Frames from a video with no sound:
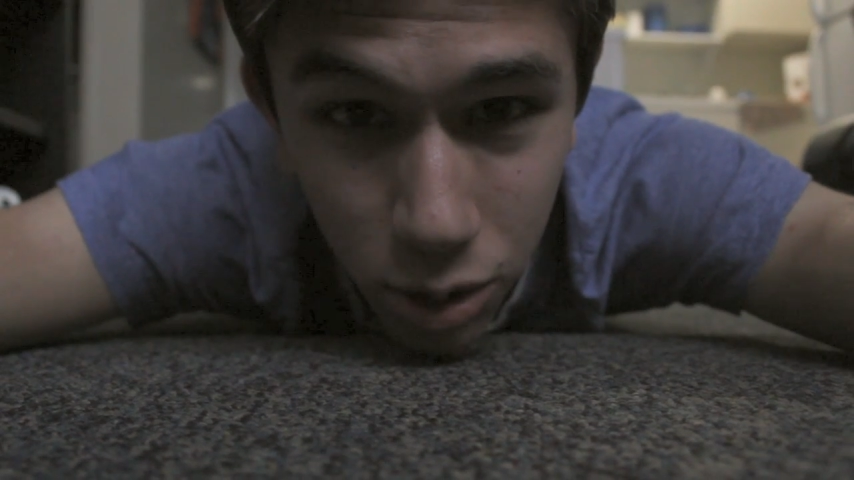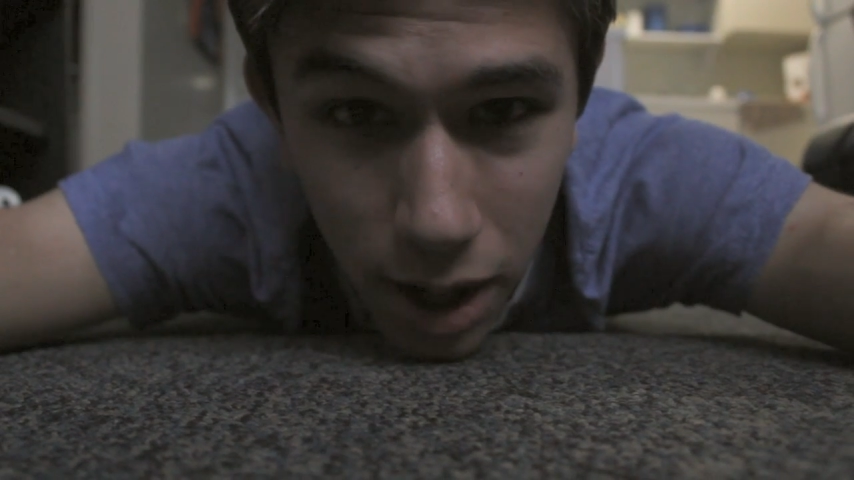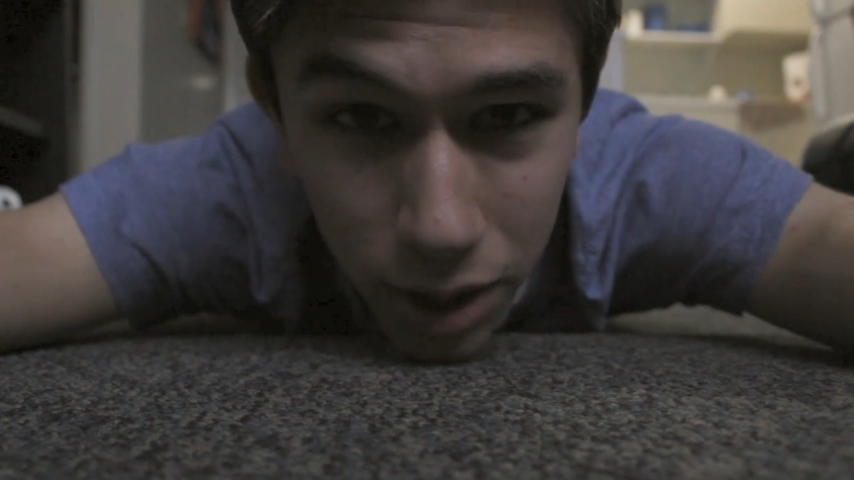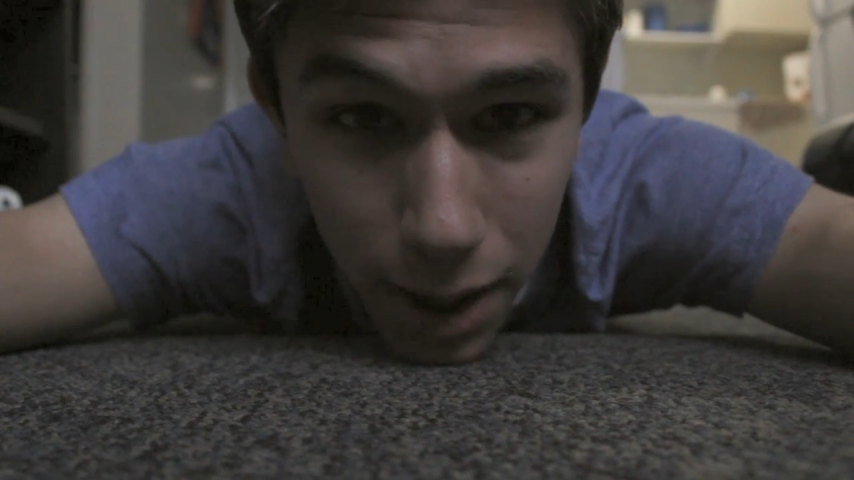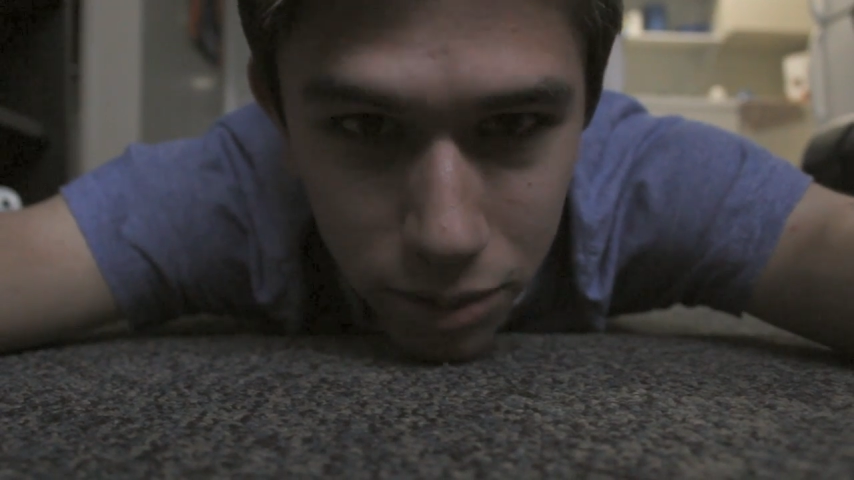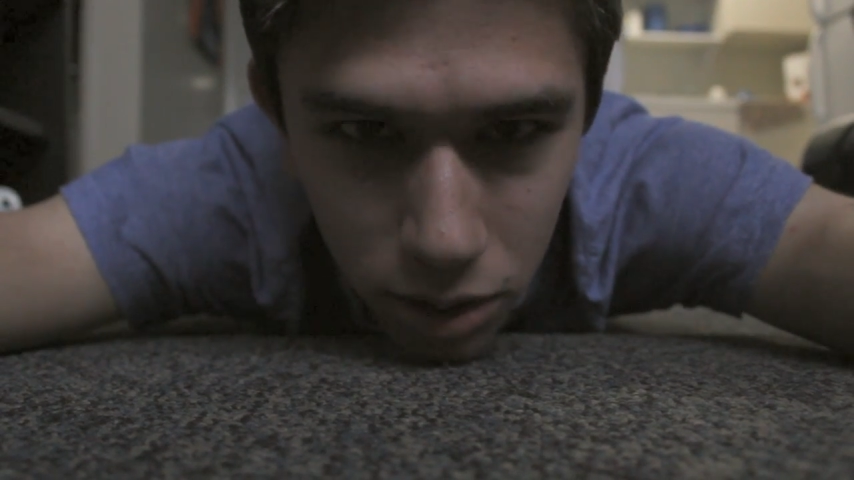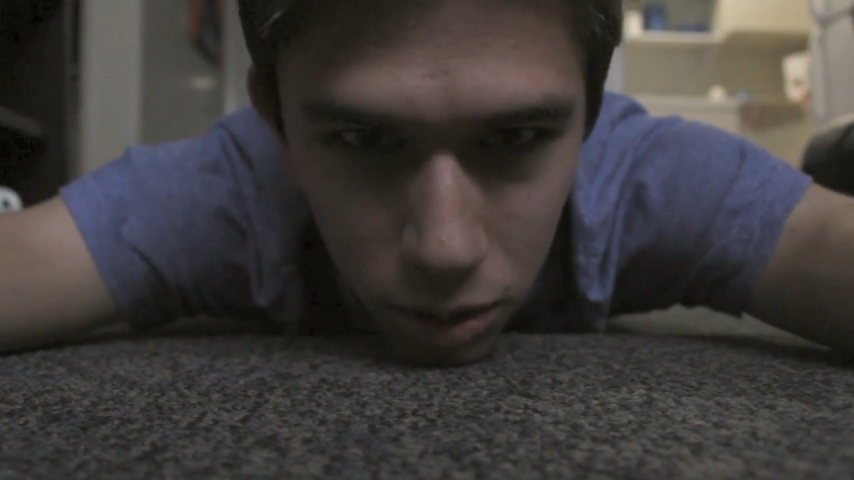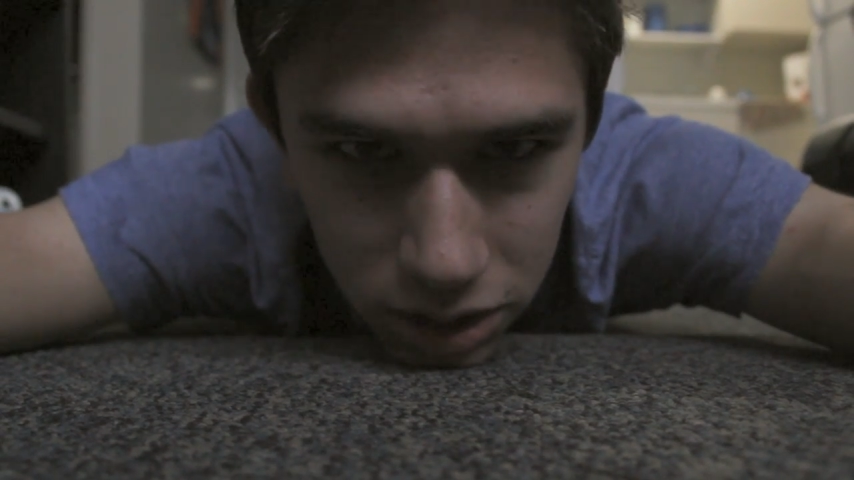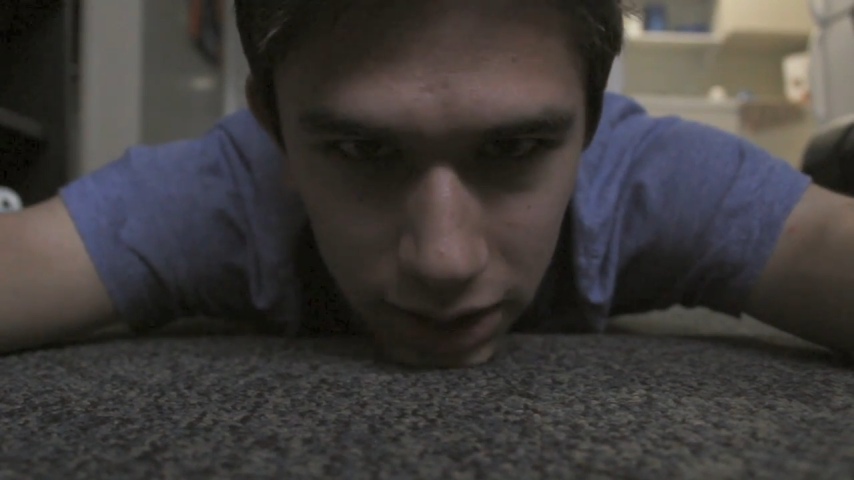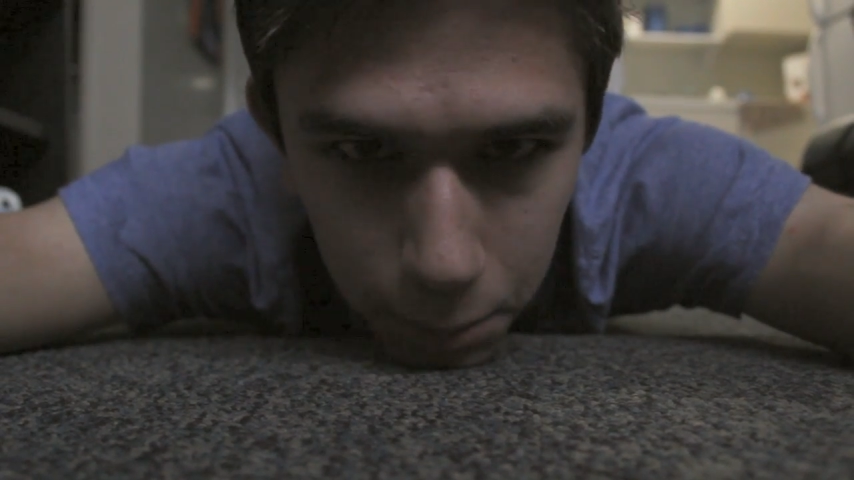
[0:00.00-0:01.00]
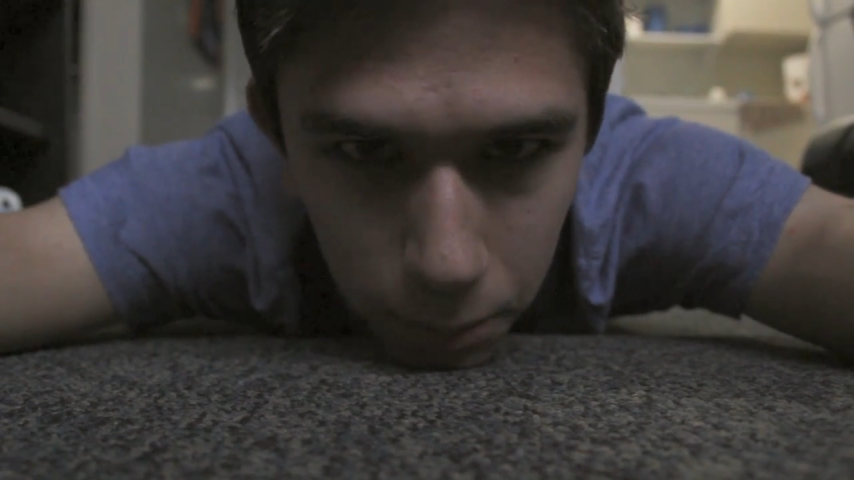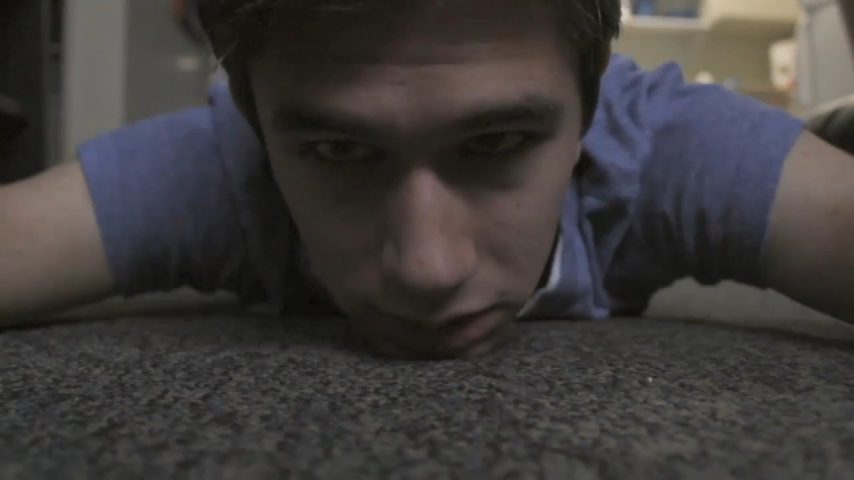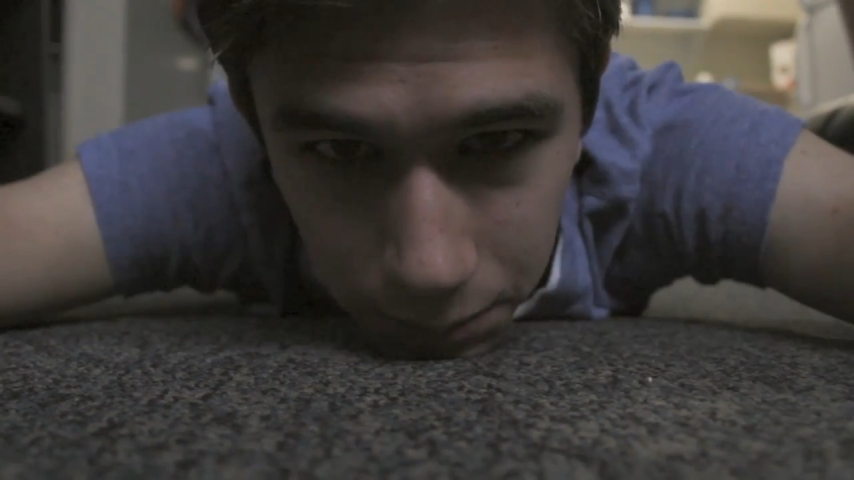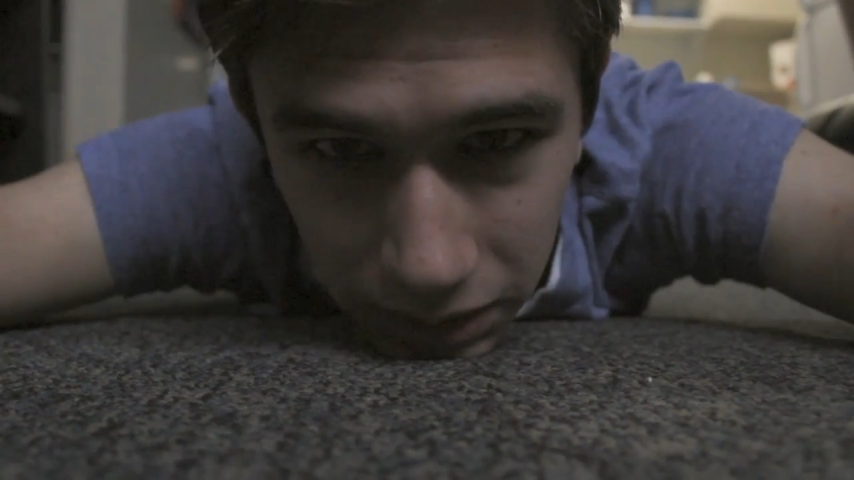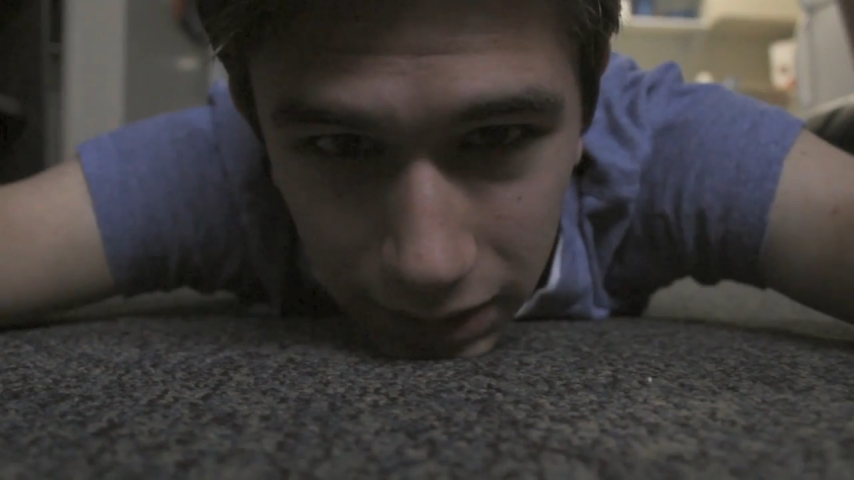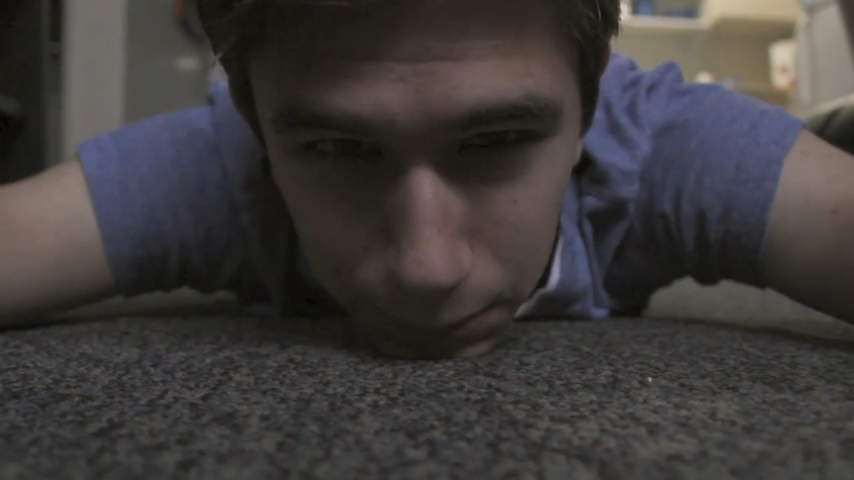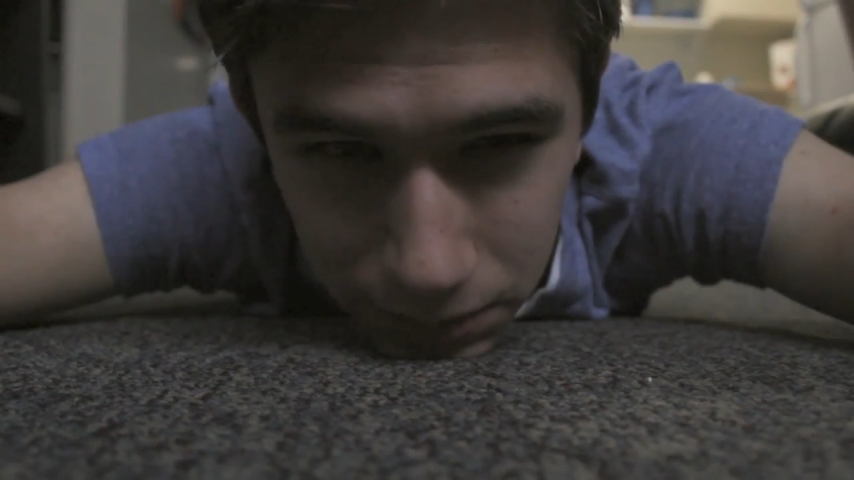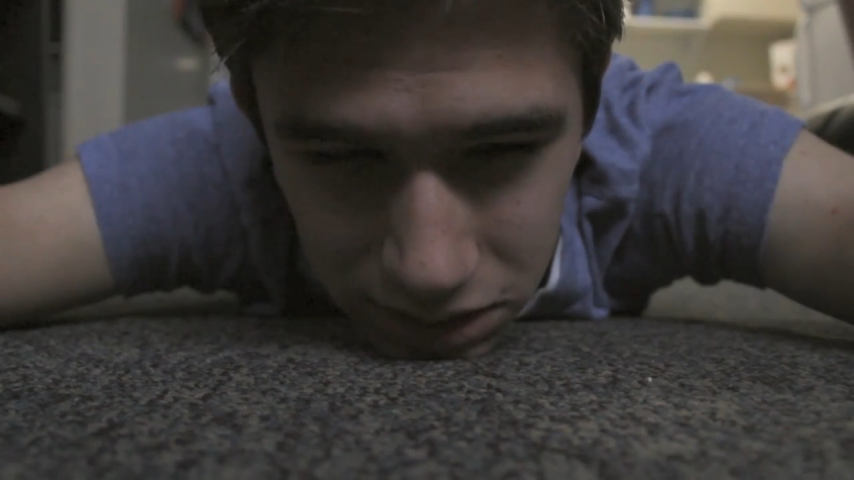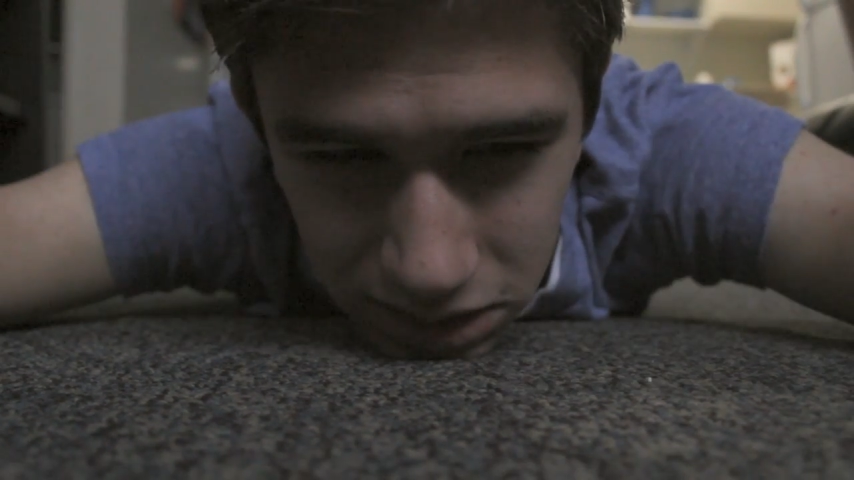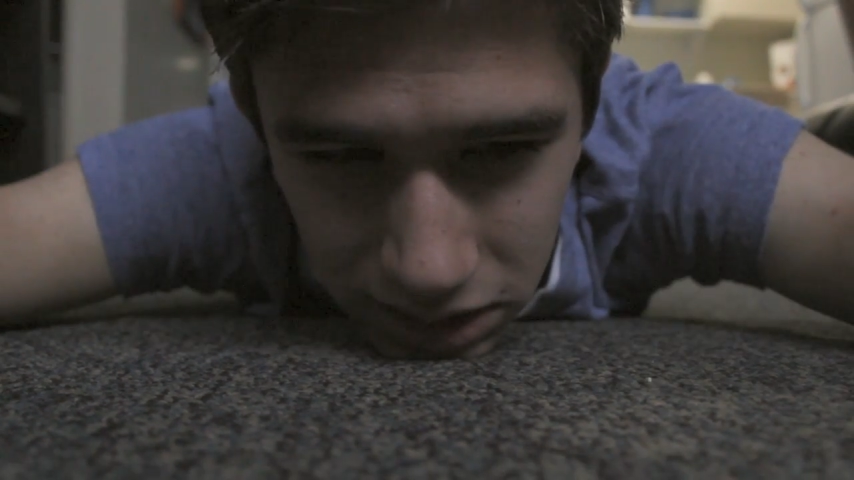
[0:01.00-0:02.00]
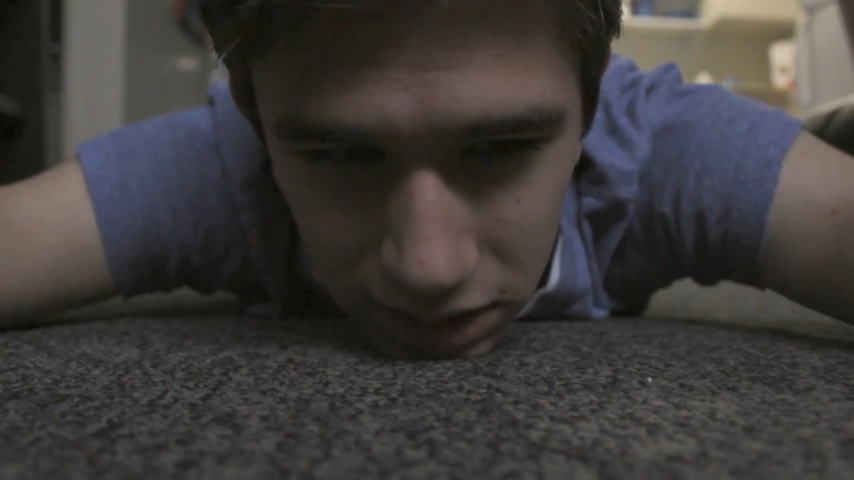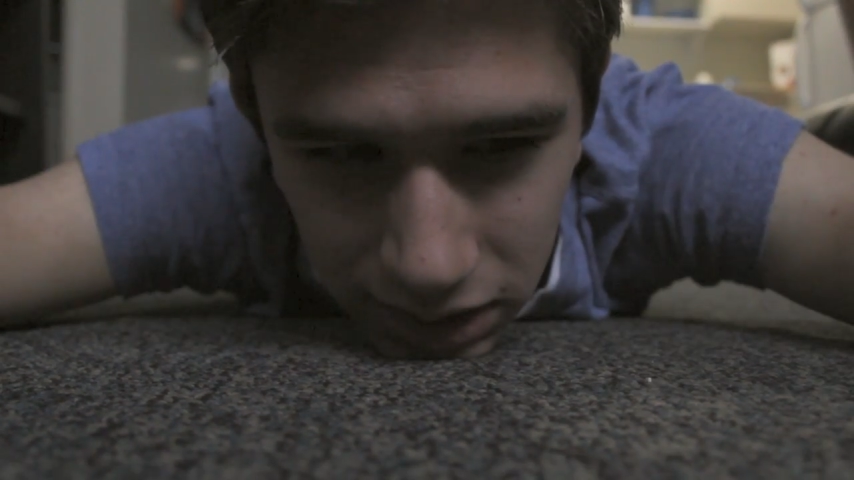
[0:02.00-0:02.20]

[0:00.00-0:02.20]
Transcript: crap, crap the whole time. Sometimes